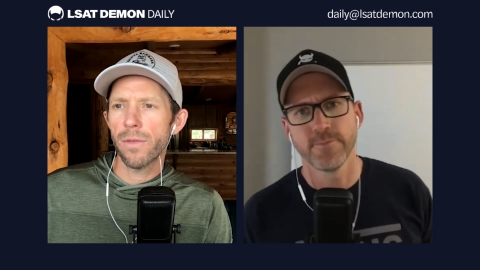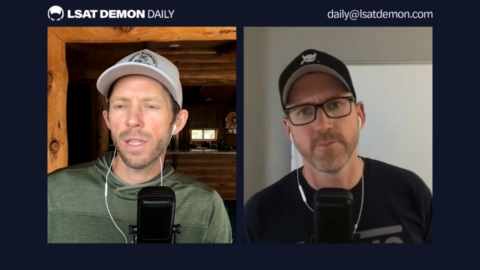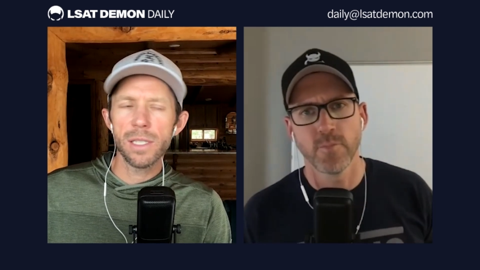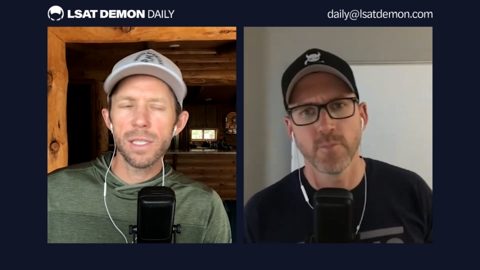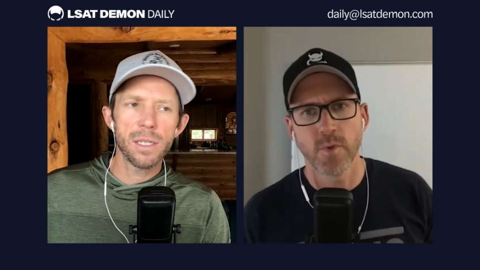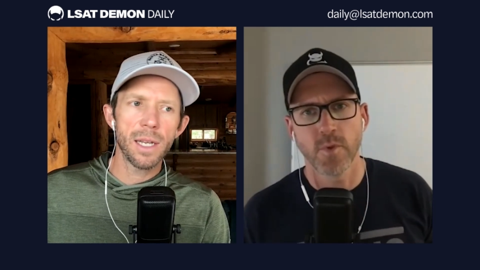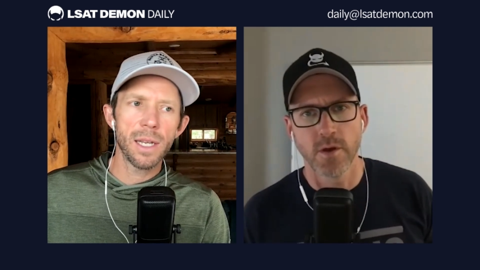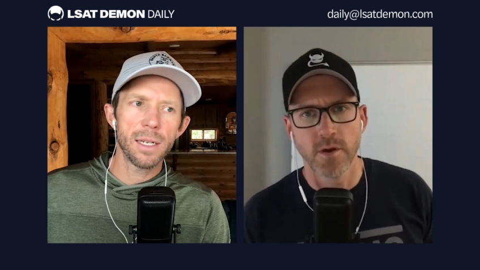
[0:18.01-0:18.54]
Speaker 1: This
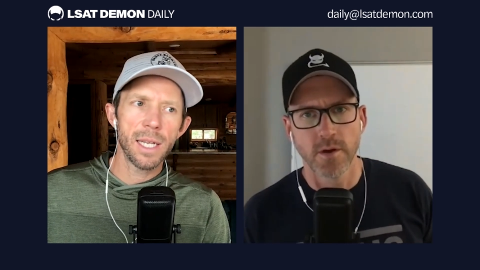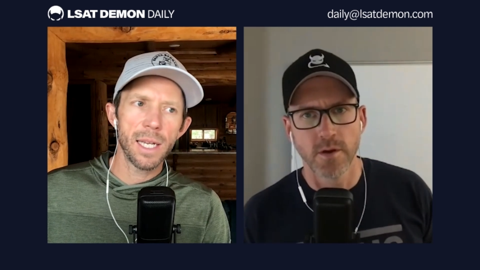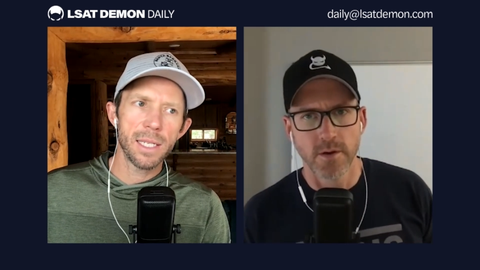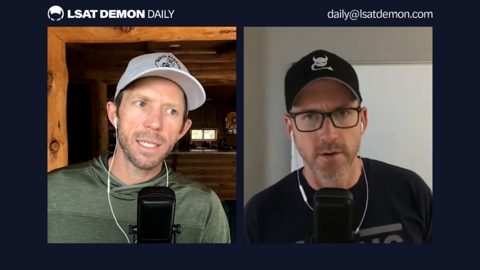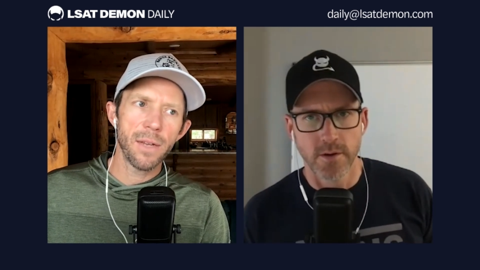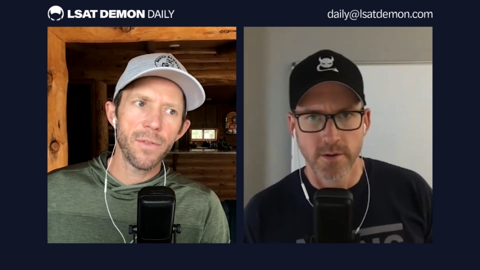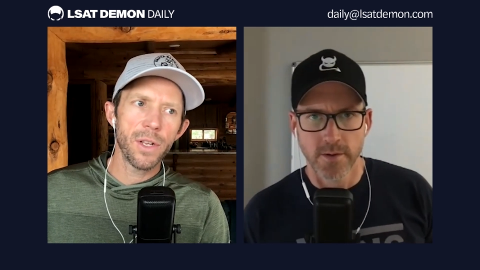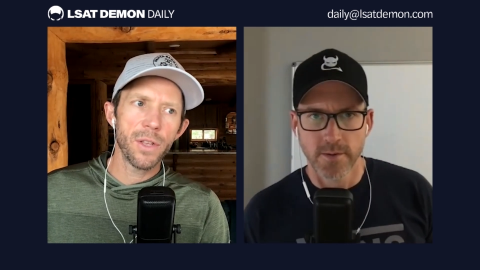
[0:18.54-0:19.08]
is a test
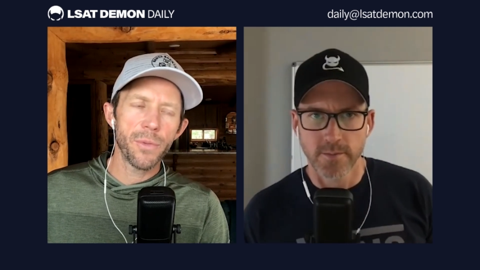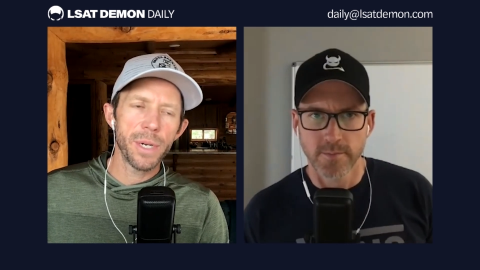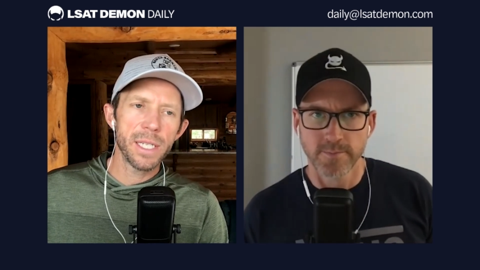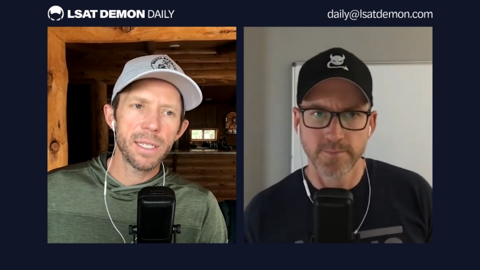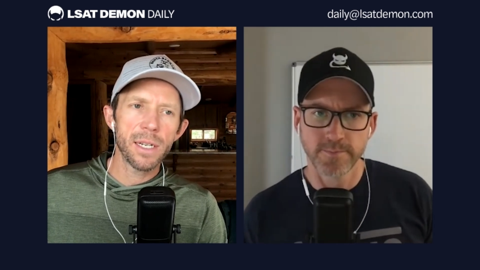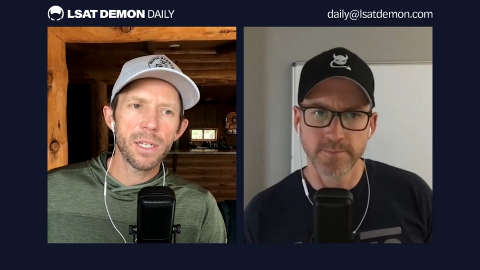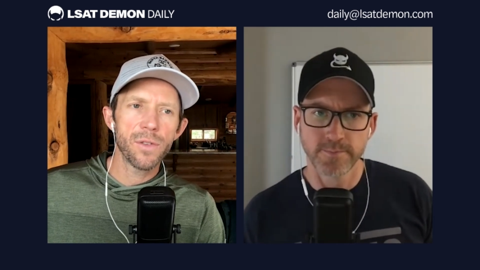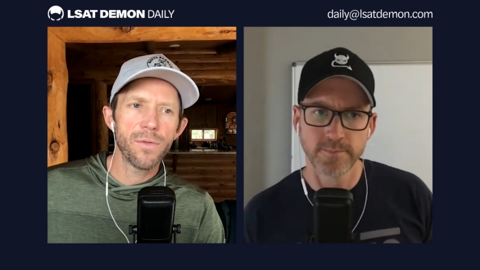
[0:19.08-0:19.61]
seventy-three,
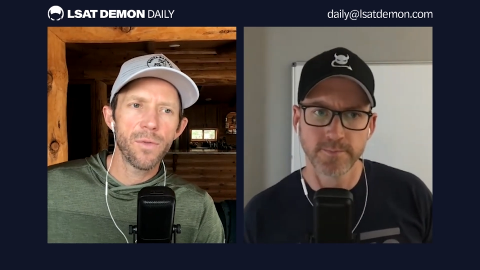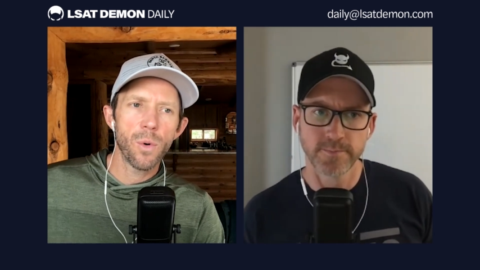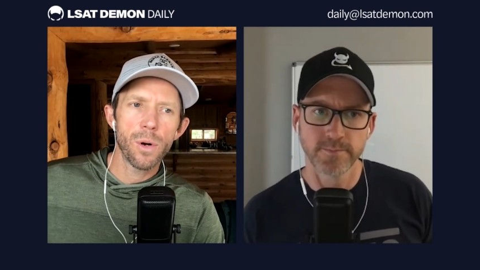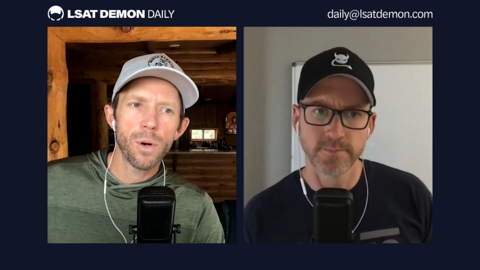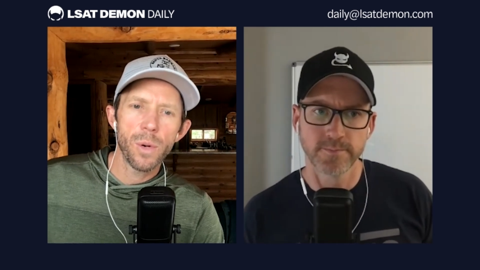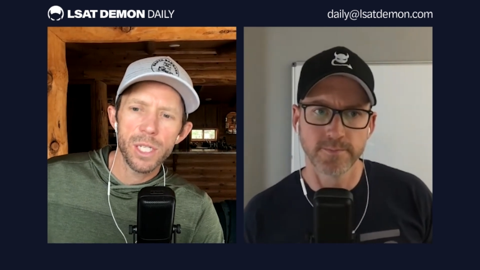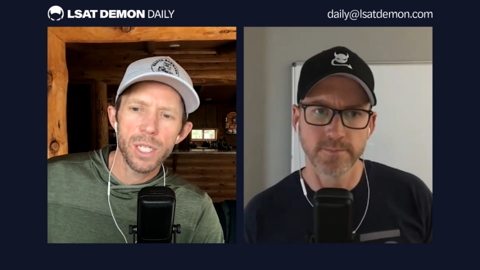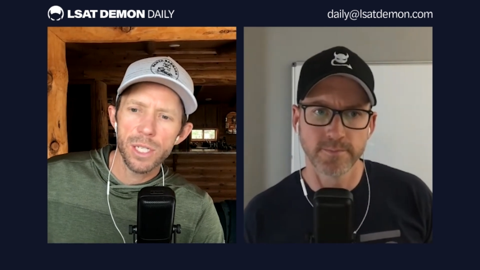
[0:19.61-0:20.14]
section four,
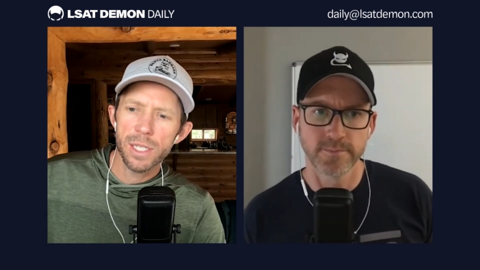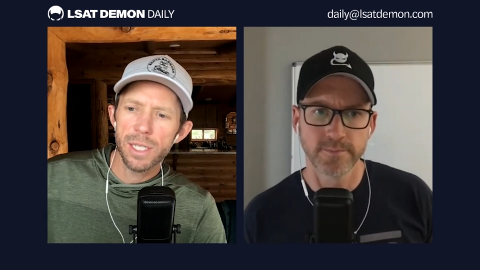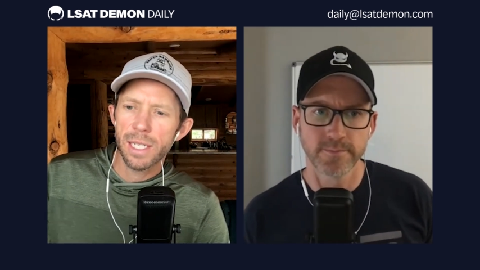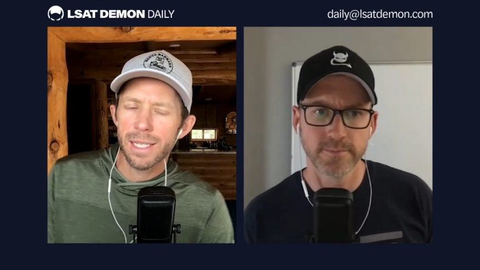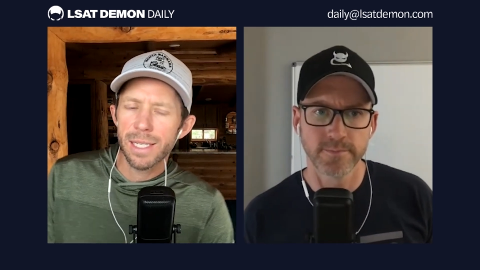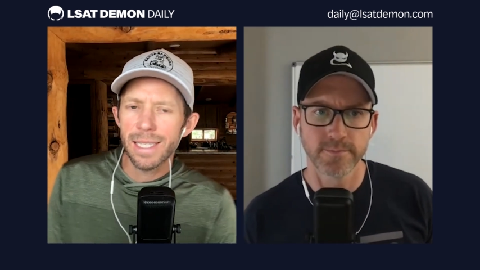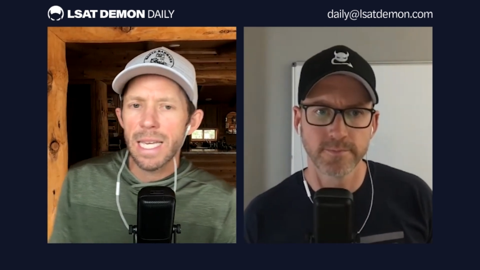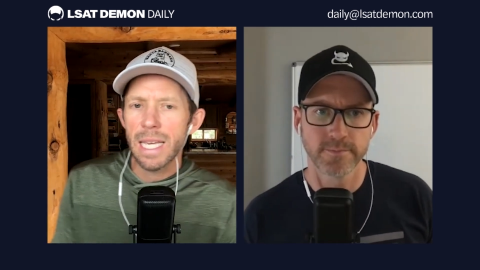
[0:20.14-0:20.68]
question
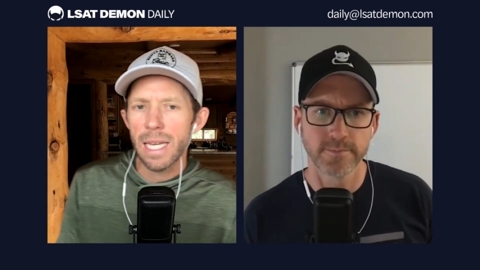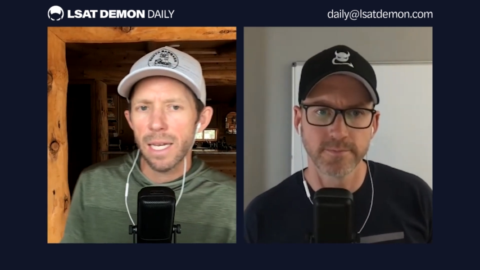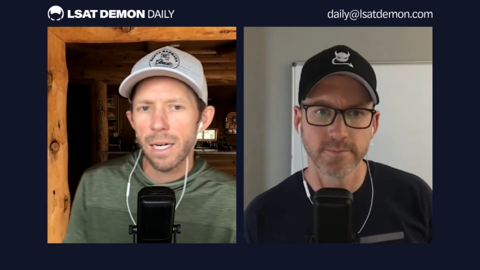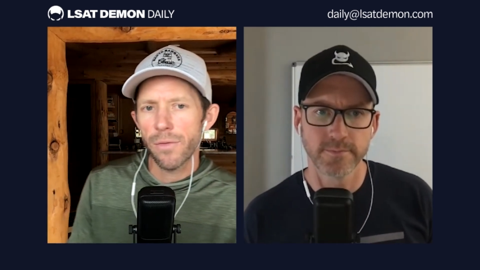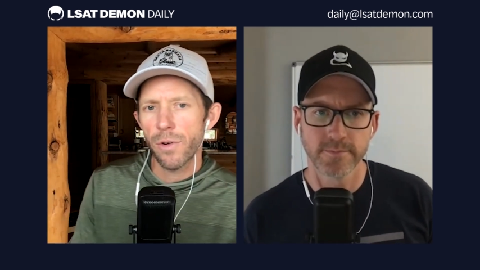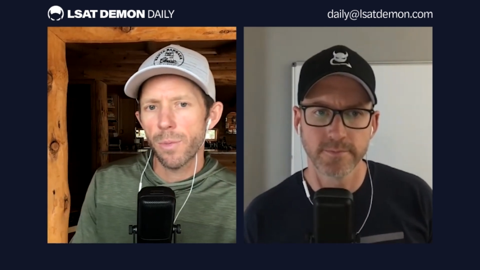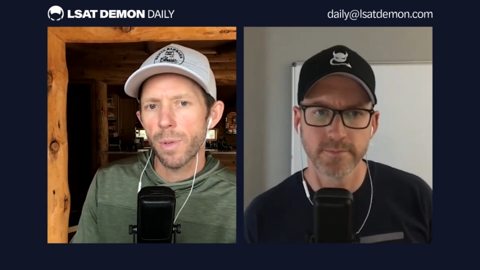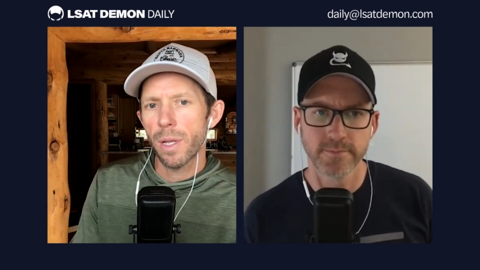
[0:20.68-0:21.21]
sixteen, if
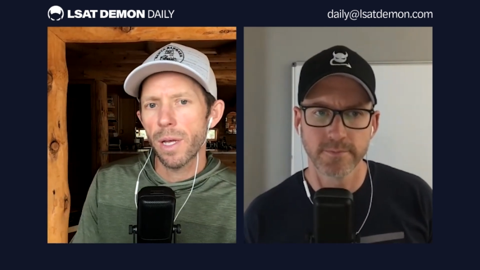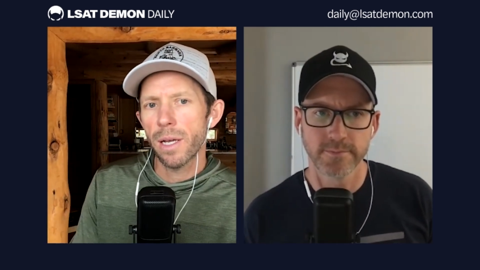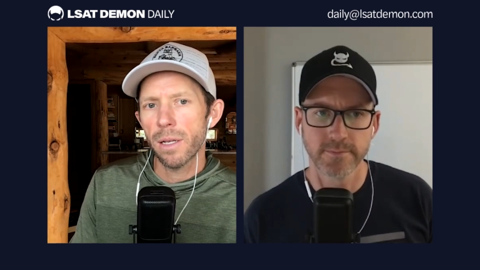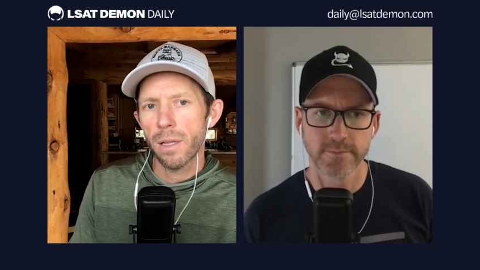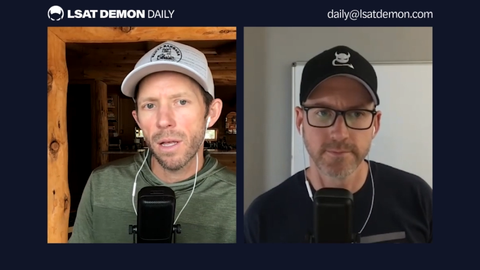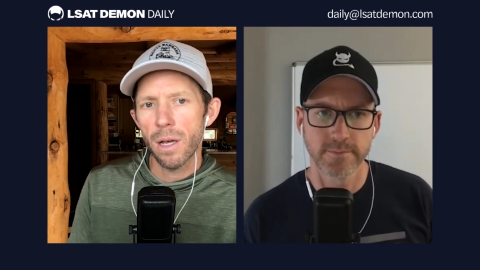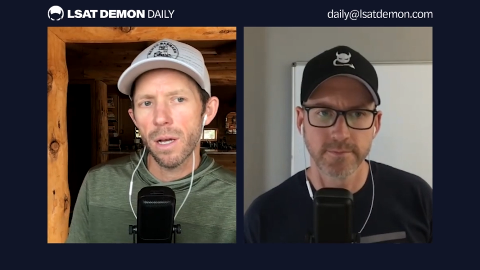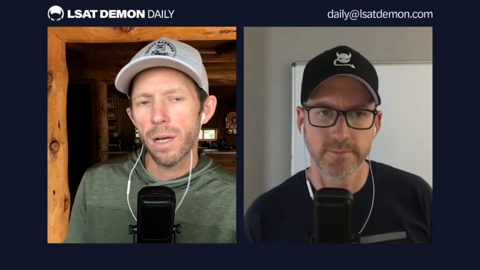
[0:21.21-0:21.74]
you're playing
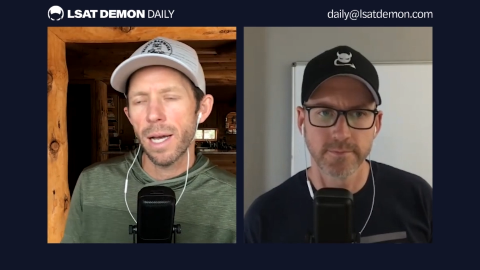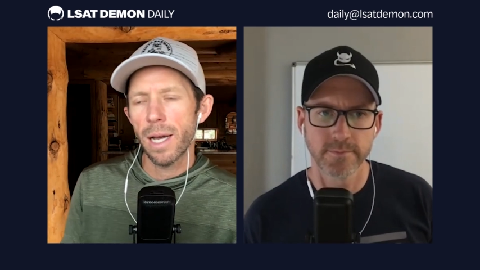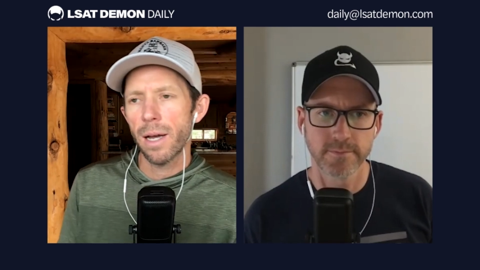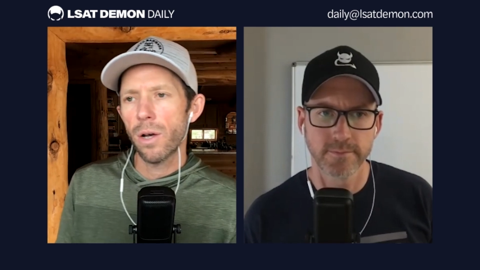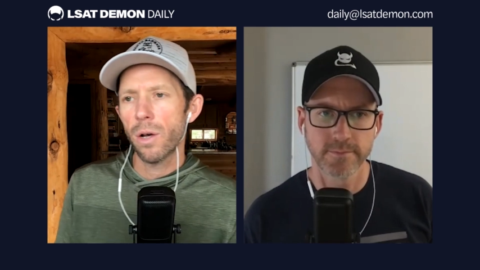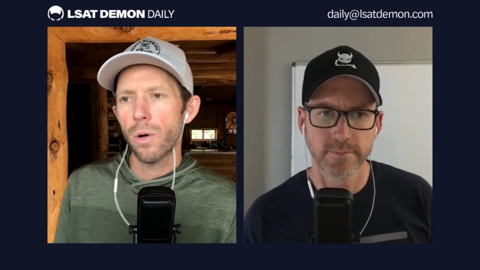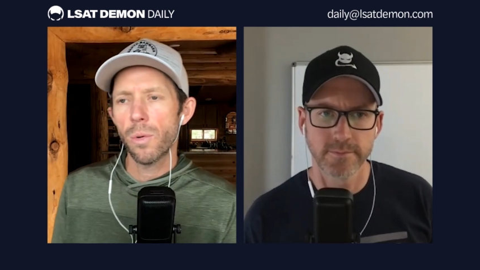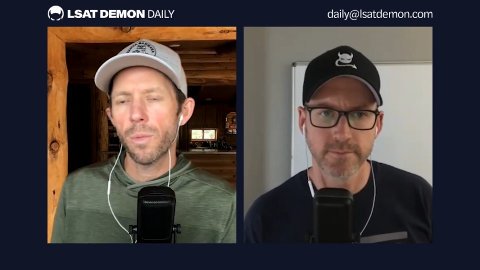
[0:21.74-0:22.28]
along at
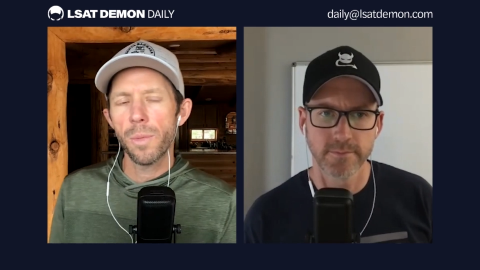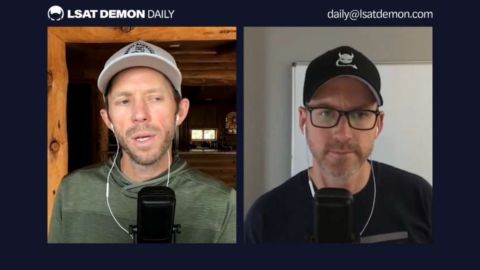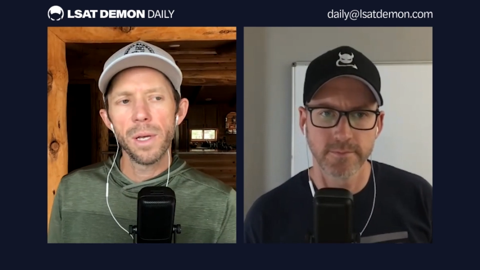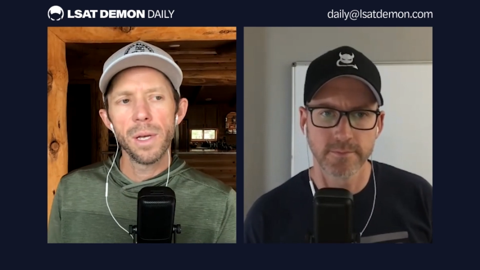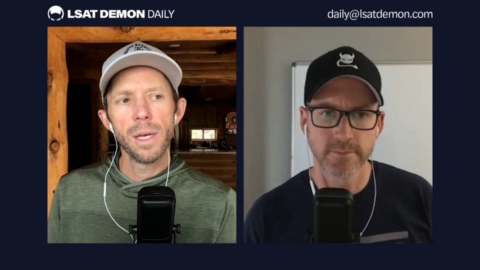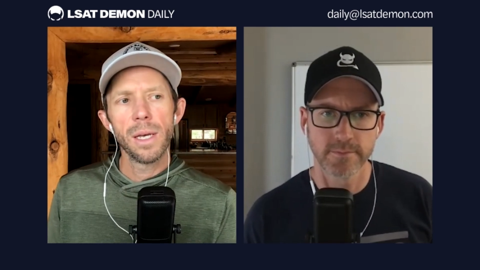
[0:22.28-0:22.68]
home.